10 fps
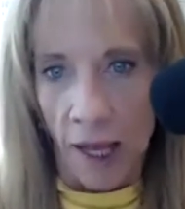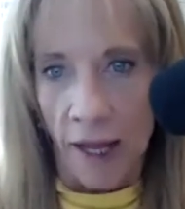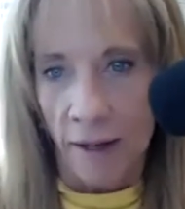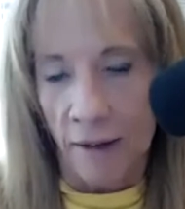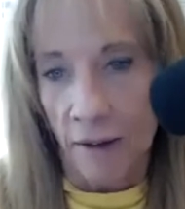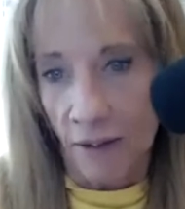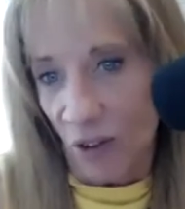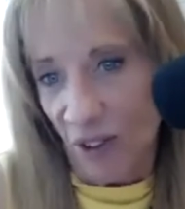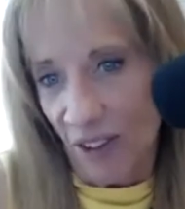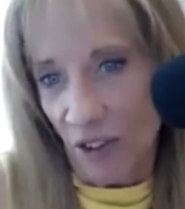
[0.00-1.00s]
And
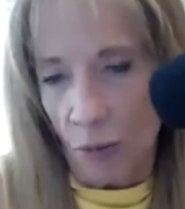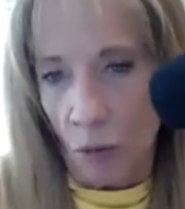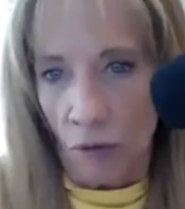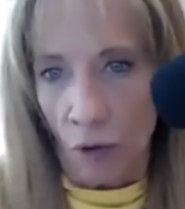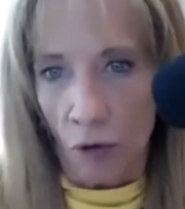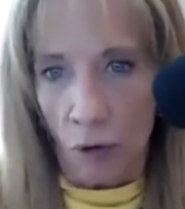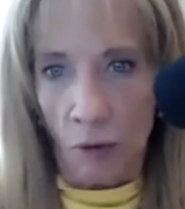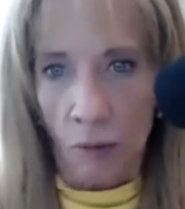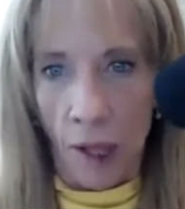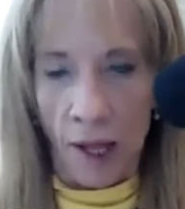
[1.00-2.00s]
so it's just more
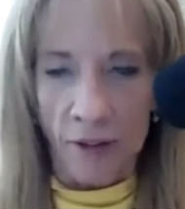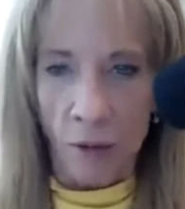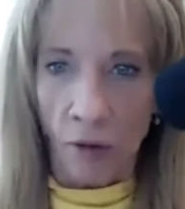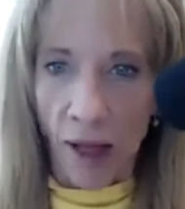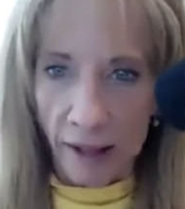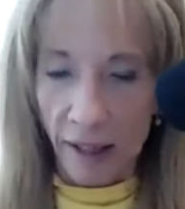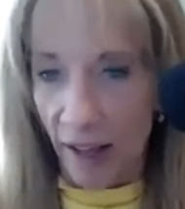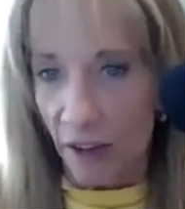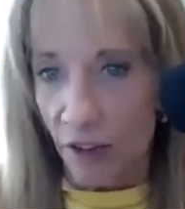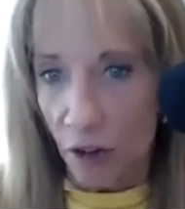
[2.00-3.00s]
vulnerable. So likely
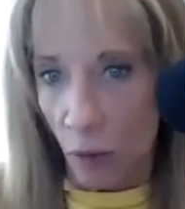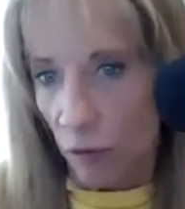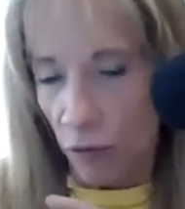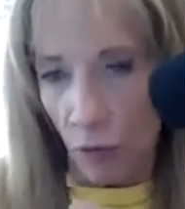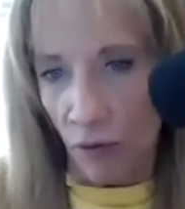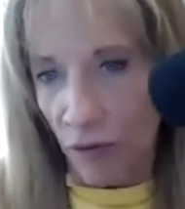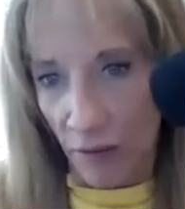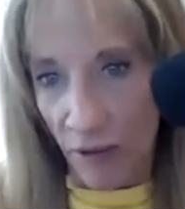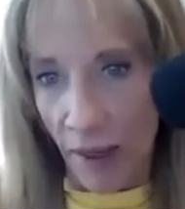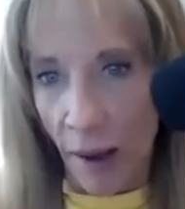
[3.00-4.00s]
they do,
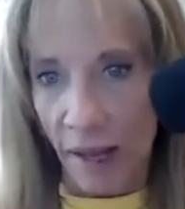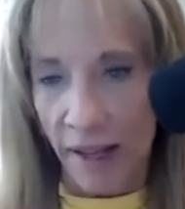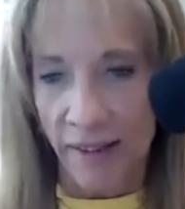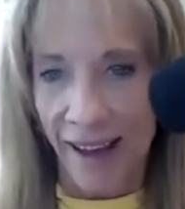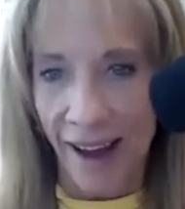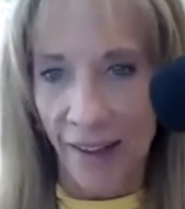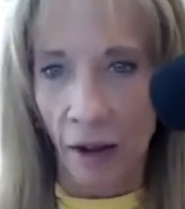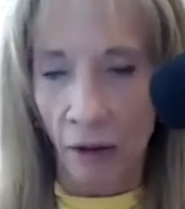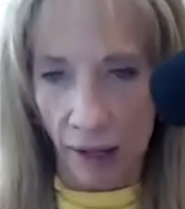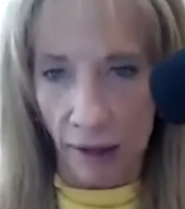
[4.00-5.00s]
when that many kids have
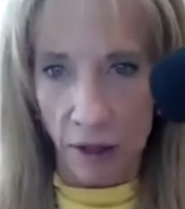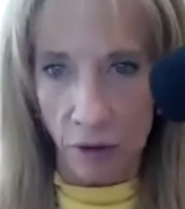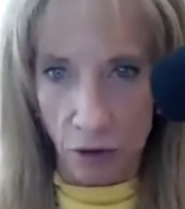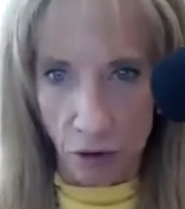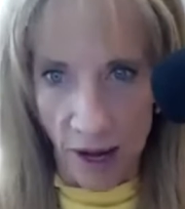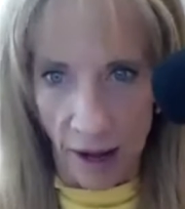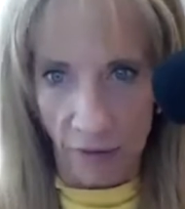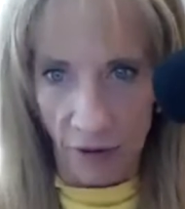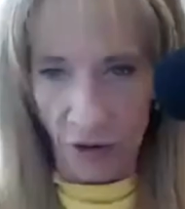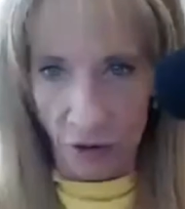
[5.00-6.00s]
that, likely you do
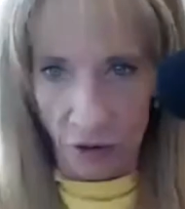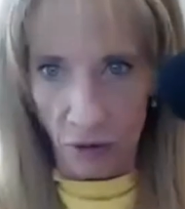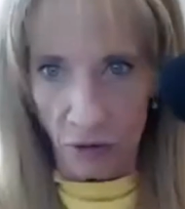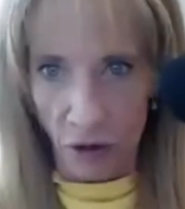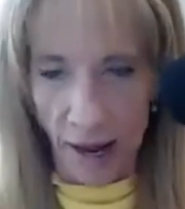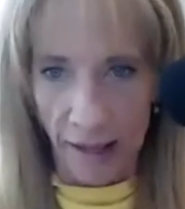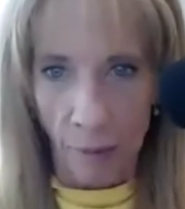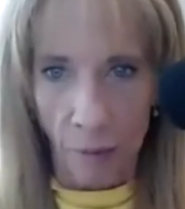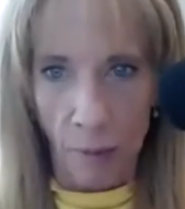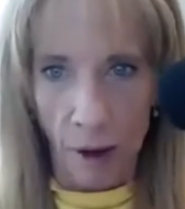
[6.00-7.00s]
have this genetic
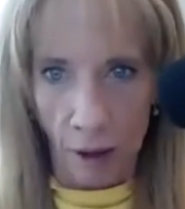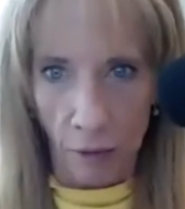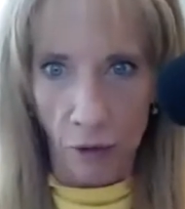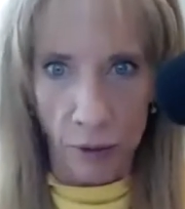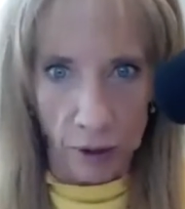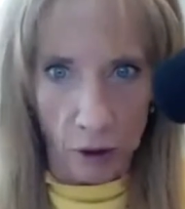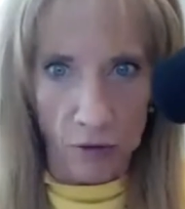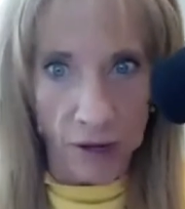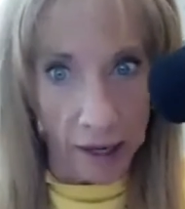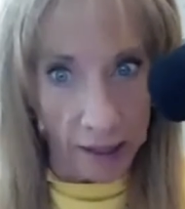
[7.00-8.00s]
abnormality, which we know
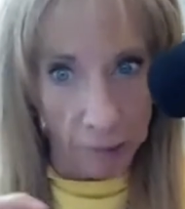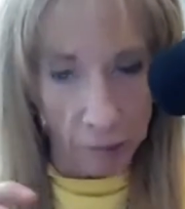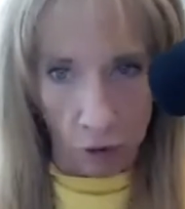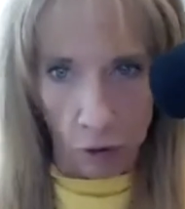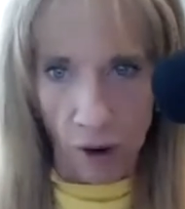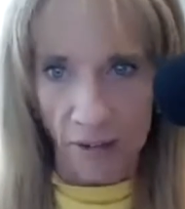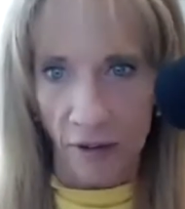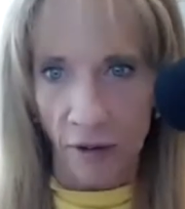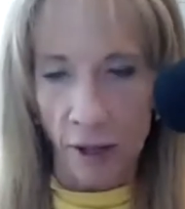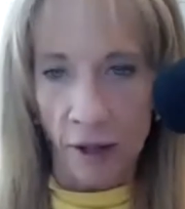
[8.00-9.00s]
you've got to get more
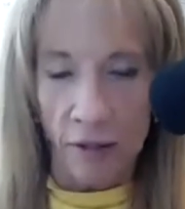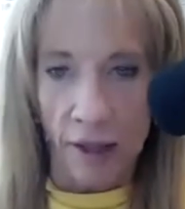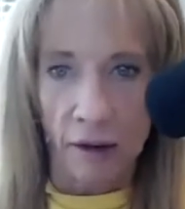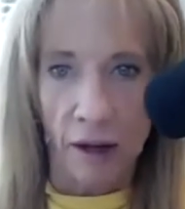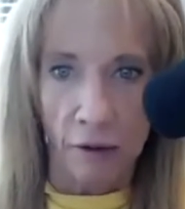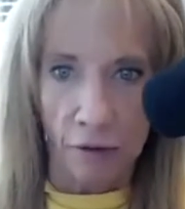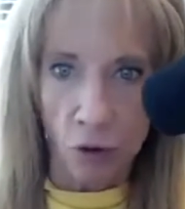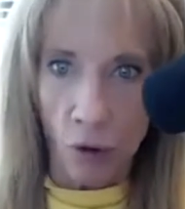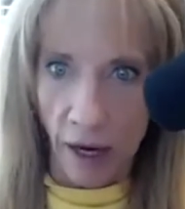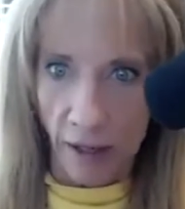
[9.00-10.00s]
aggressive than of
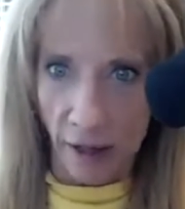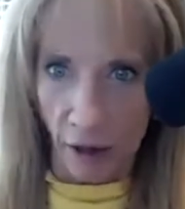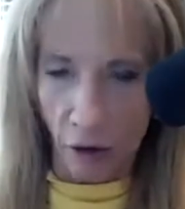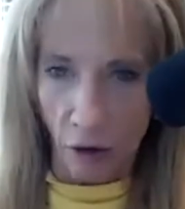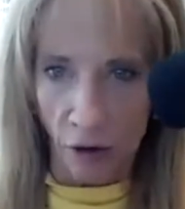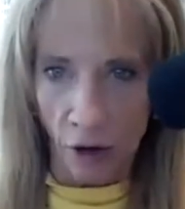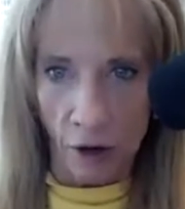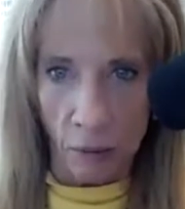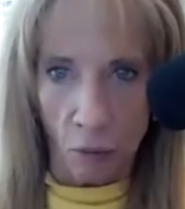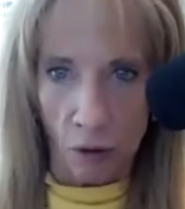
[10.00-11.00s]
trying to encourage
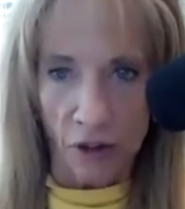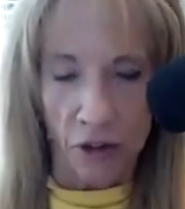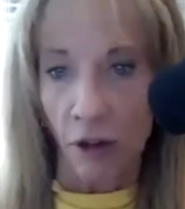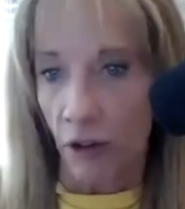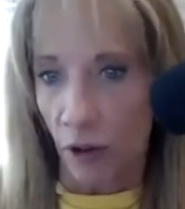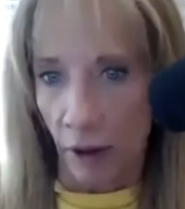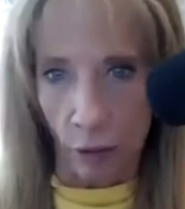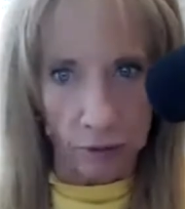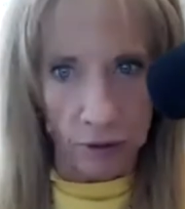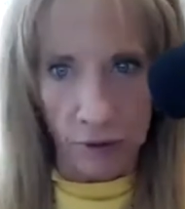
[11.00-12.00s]
more tissue healing. So like
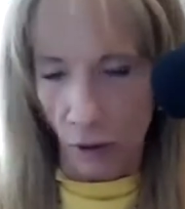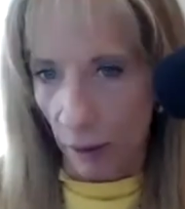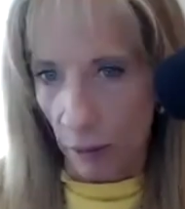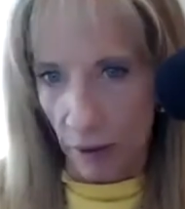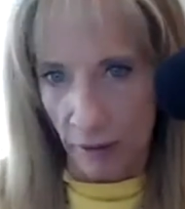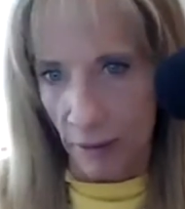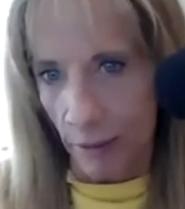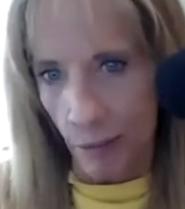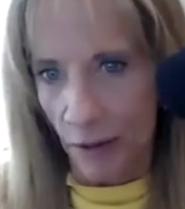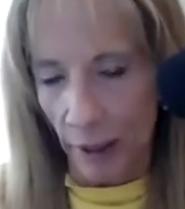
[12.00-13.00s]
with, I would,
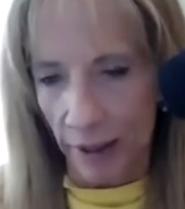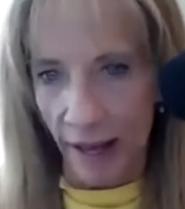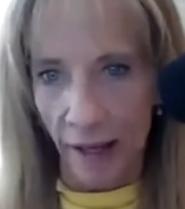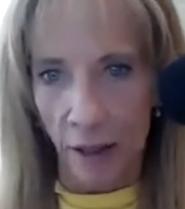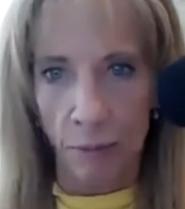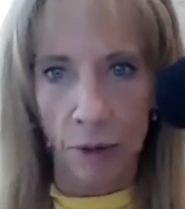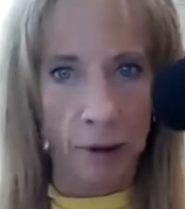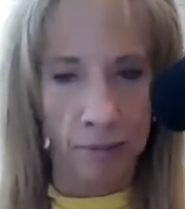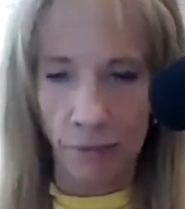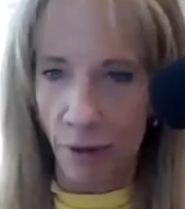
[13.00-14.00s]
in something like that, you'd put them
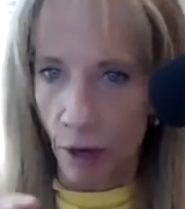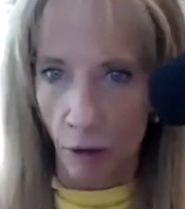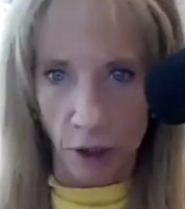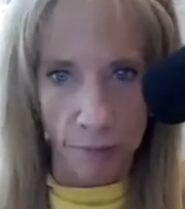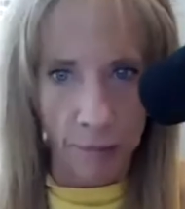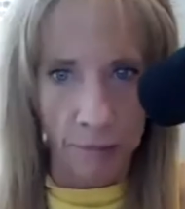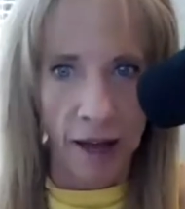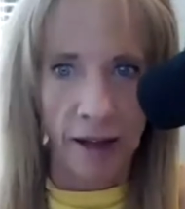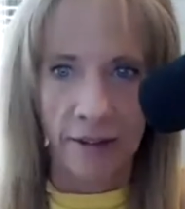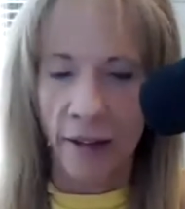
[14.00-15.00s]
on some collagen
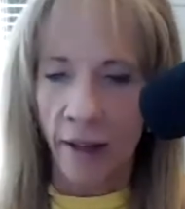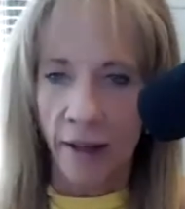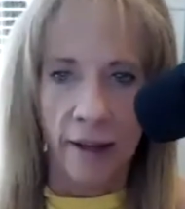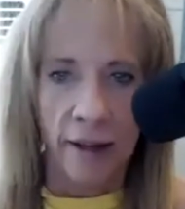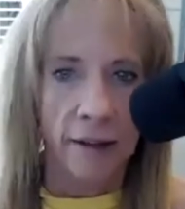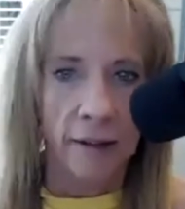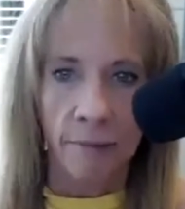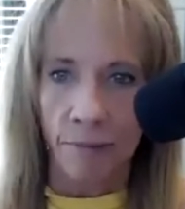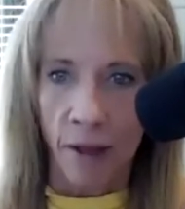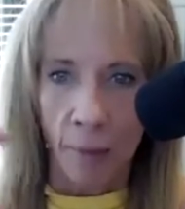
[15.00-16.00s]
peptides and
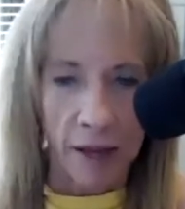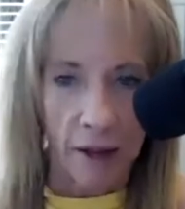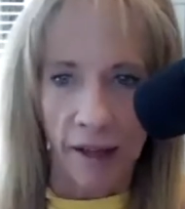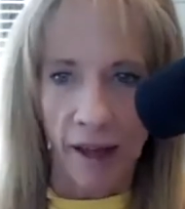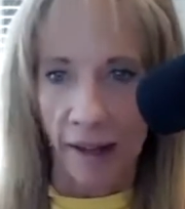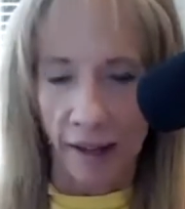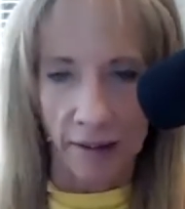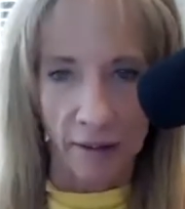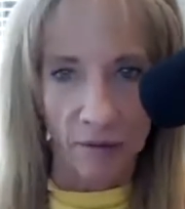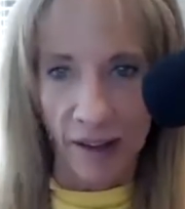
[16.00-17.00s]

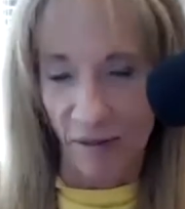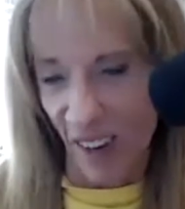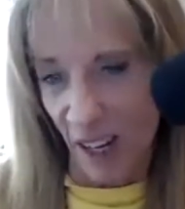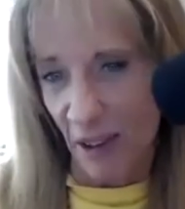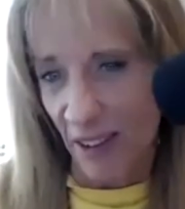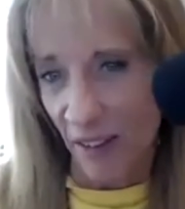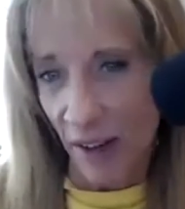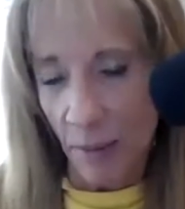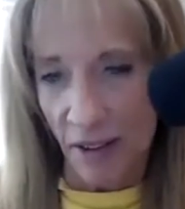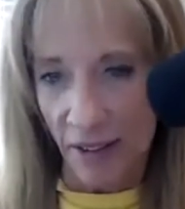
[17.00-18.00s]
epigallocatechins and vitamin C.
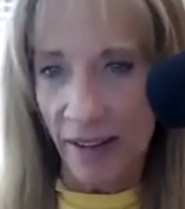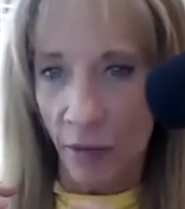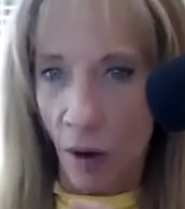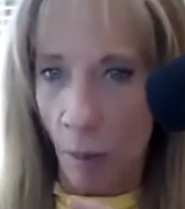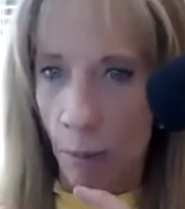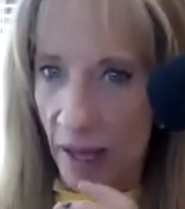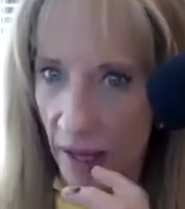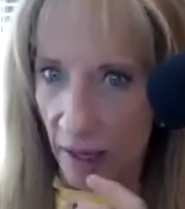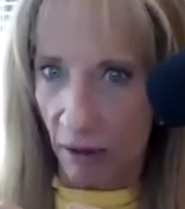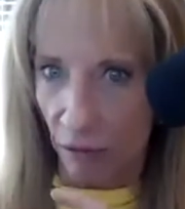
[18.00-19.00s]
Vitamin C is a
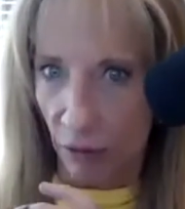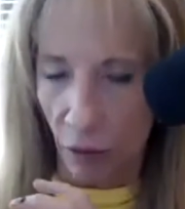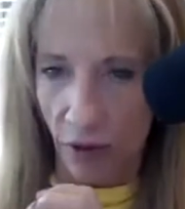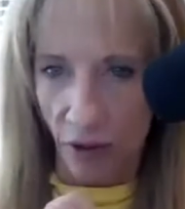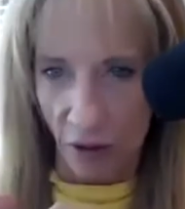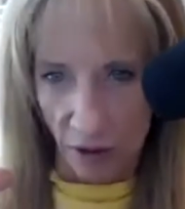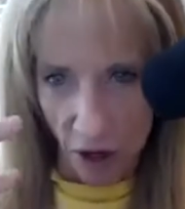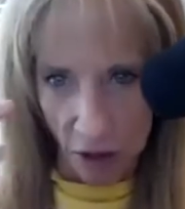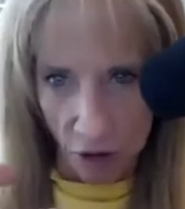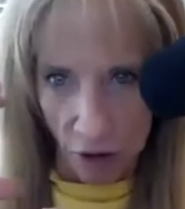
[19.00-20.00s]
big influence in
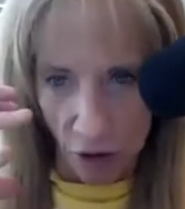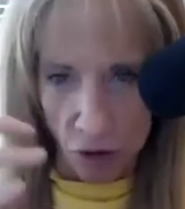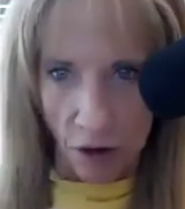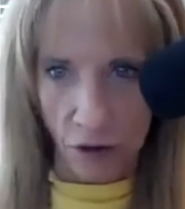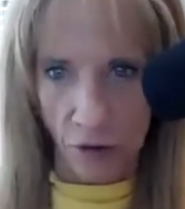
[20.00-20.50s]
changing the structure of